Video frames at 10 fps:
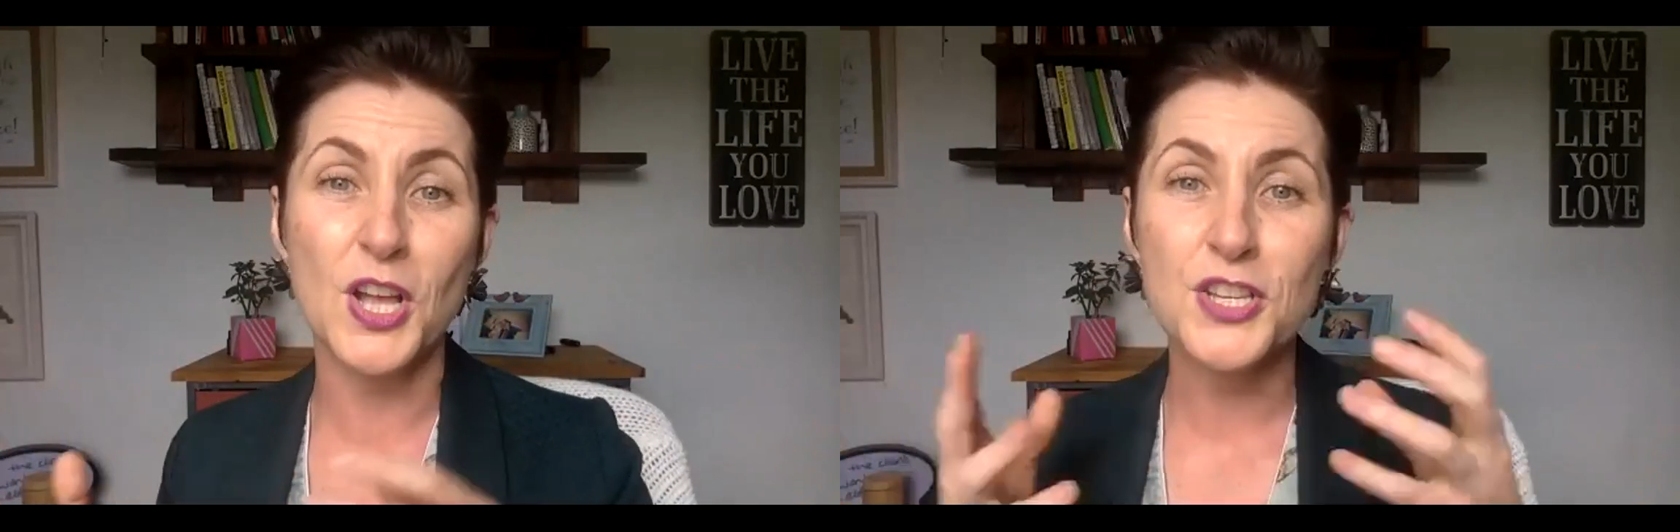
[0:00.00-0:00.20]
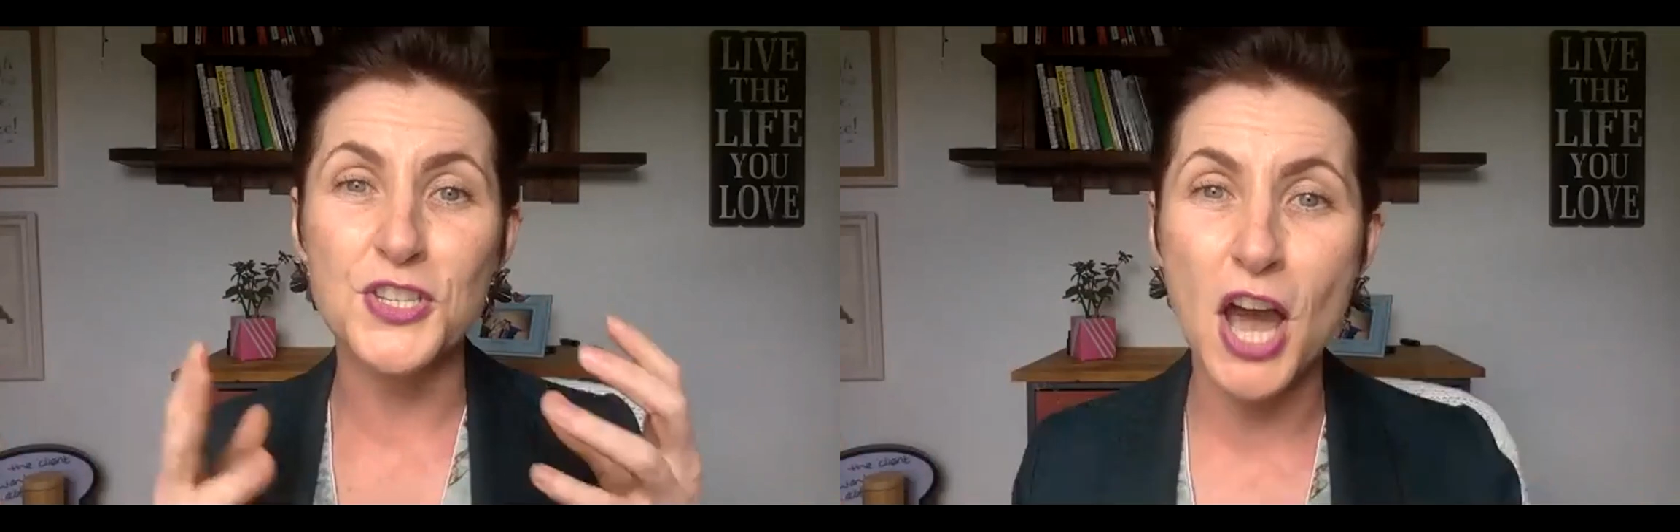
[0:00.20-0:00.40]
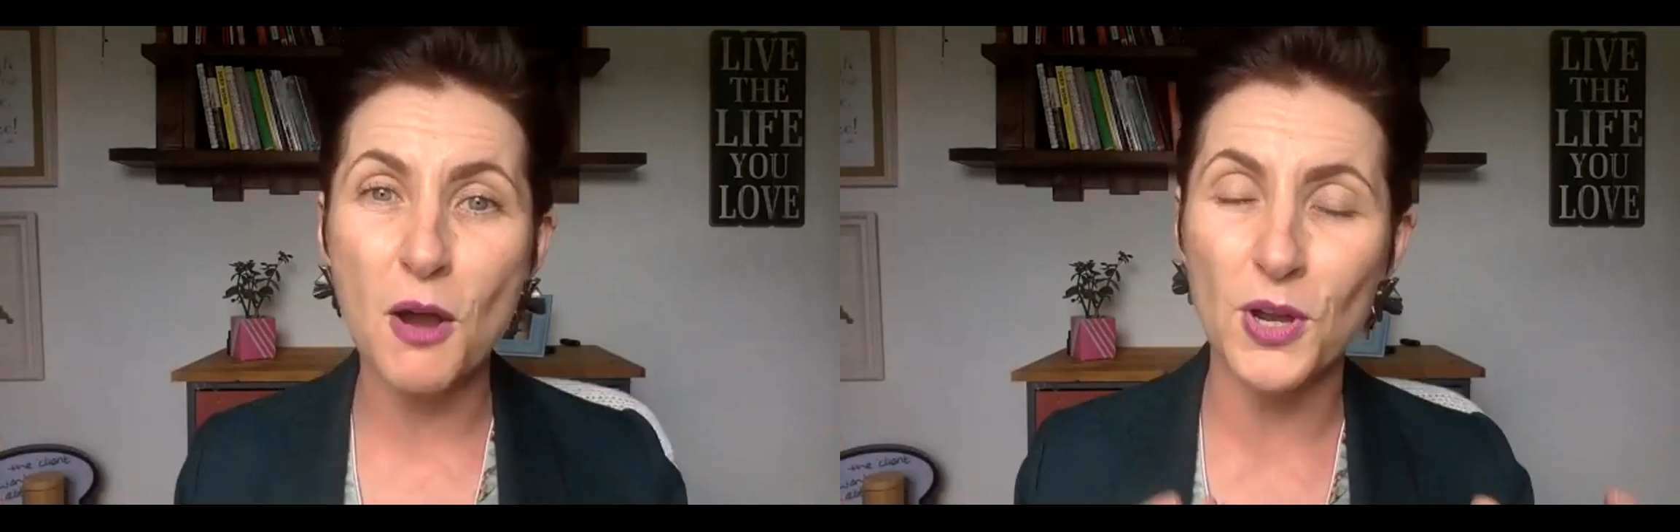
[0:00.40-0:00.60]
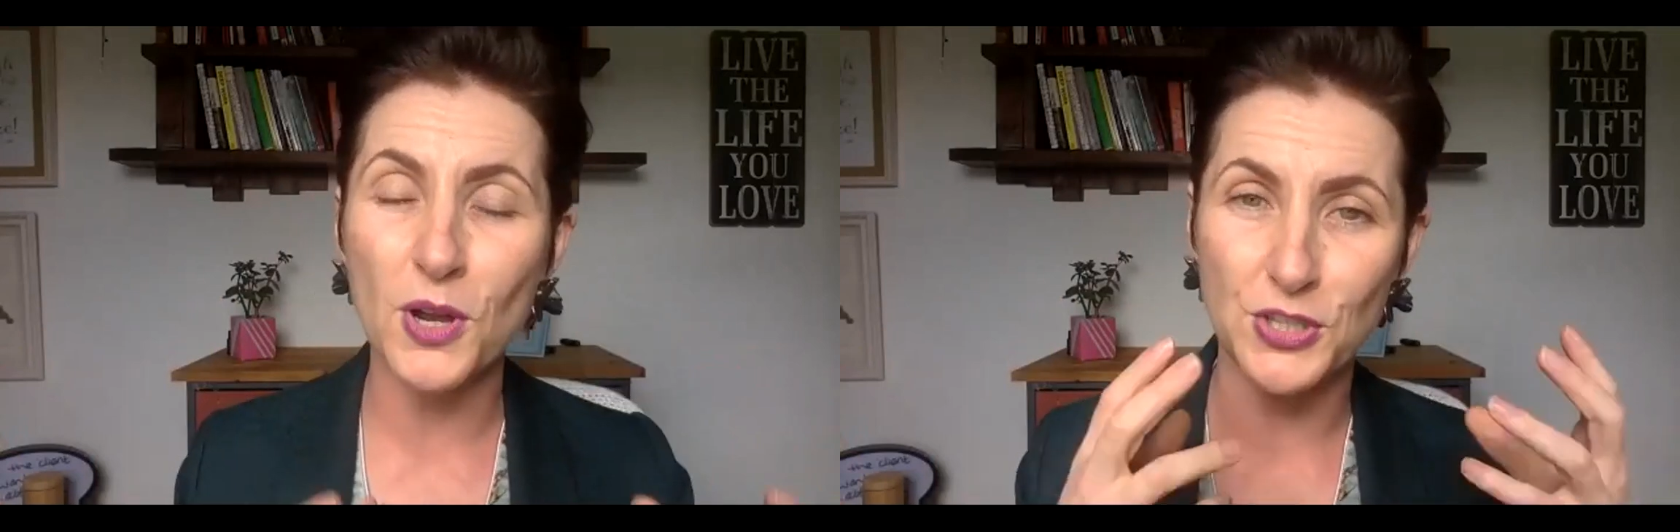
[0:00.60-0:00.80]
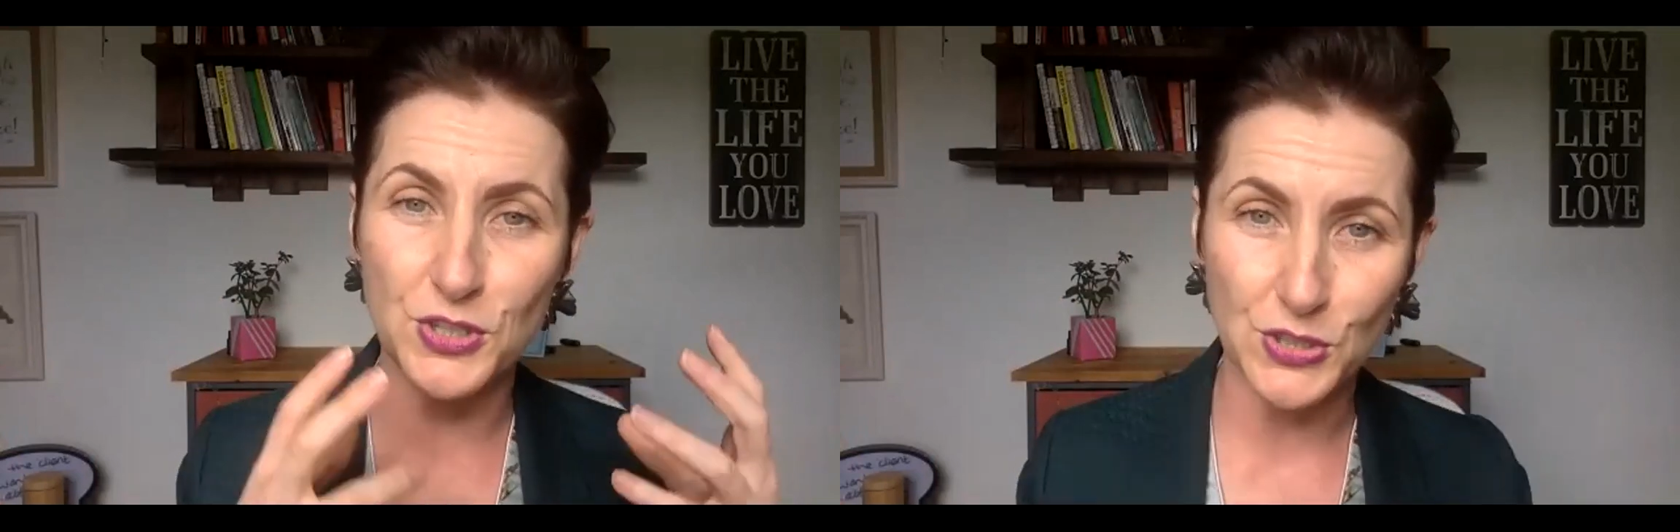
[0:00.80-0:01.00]
not what
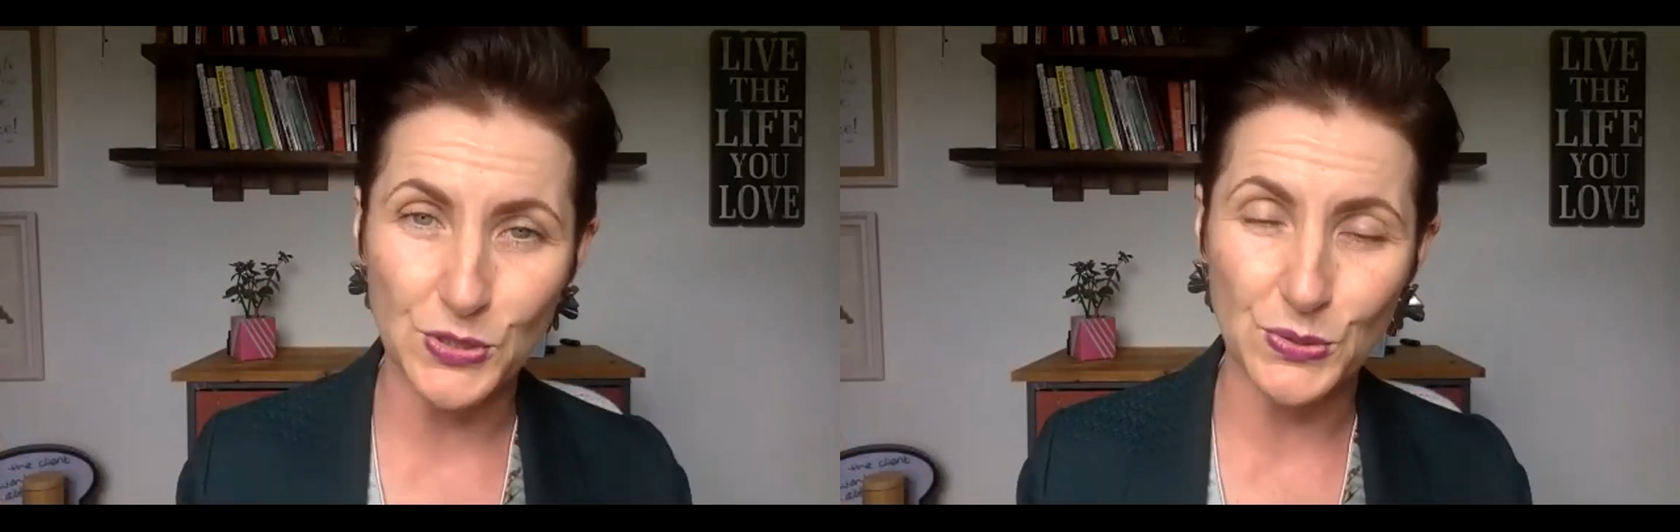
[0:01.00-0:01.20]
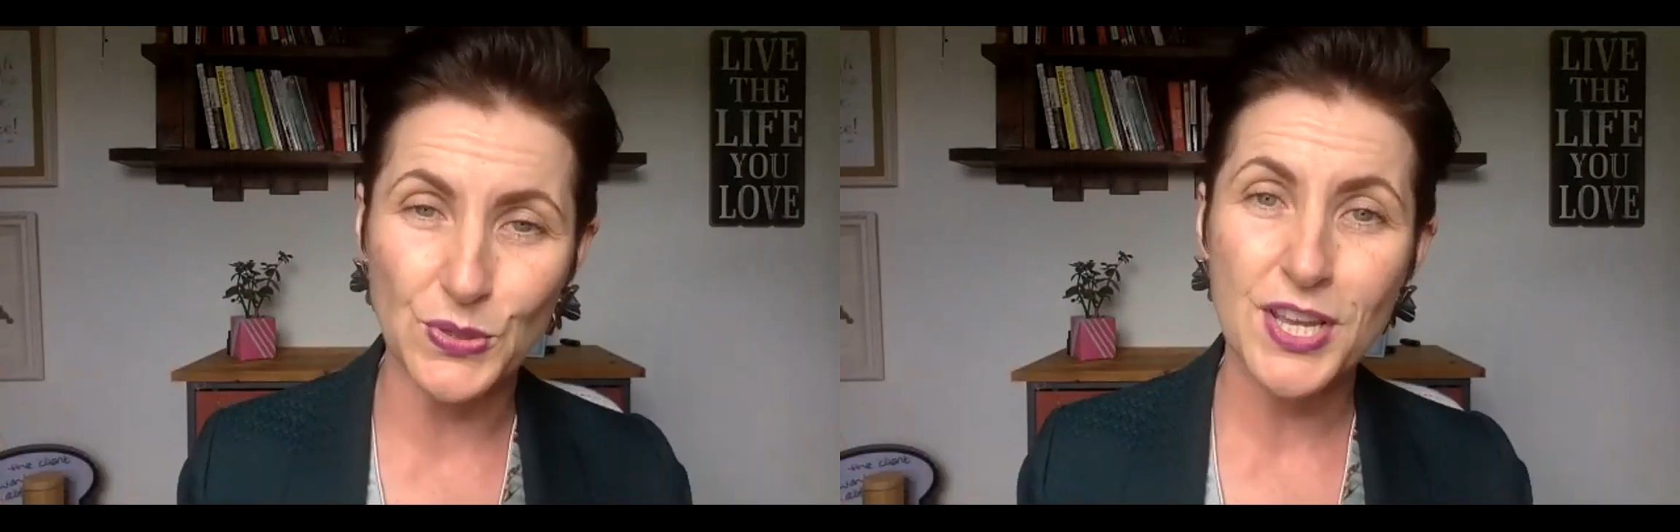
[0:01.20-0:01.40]
you do.